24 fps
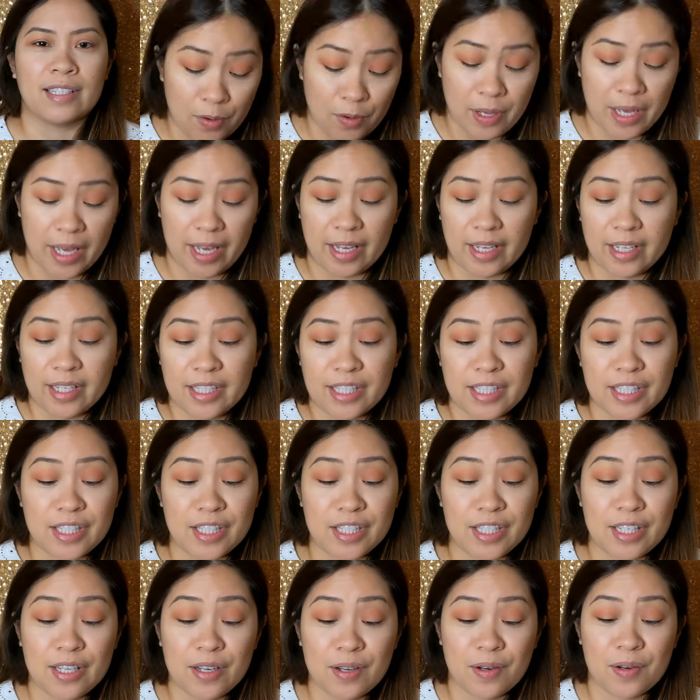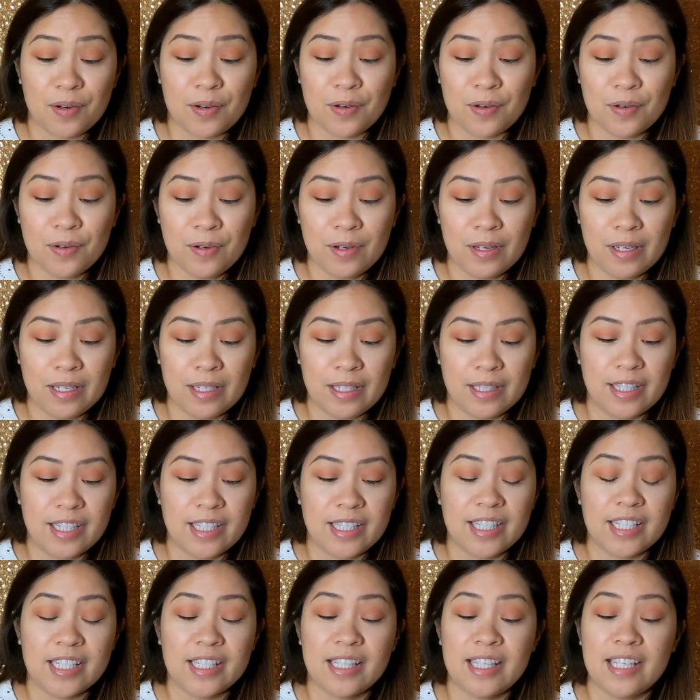Okay, so
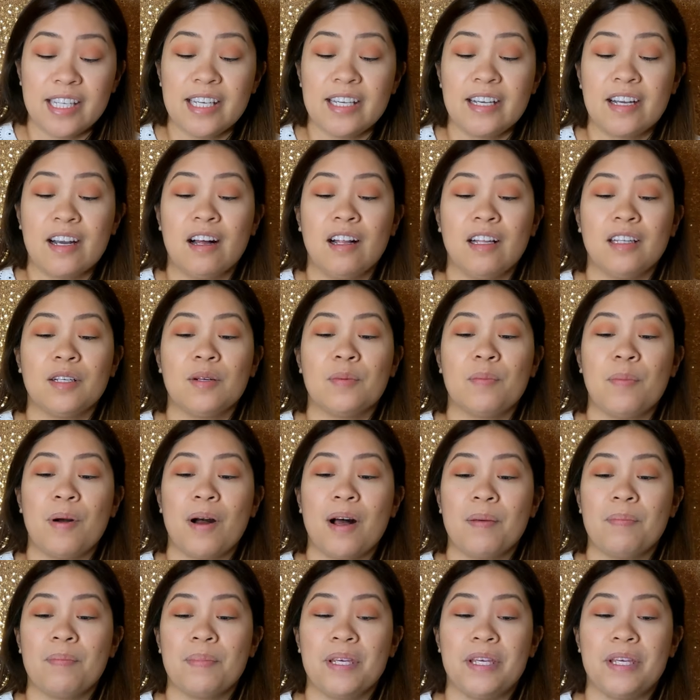this is the ColourPop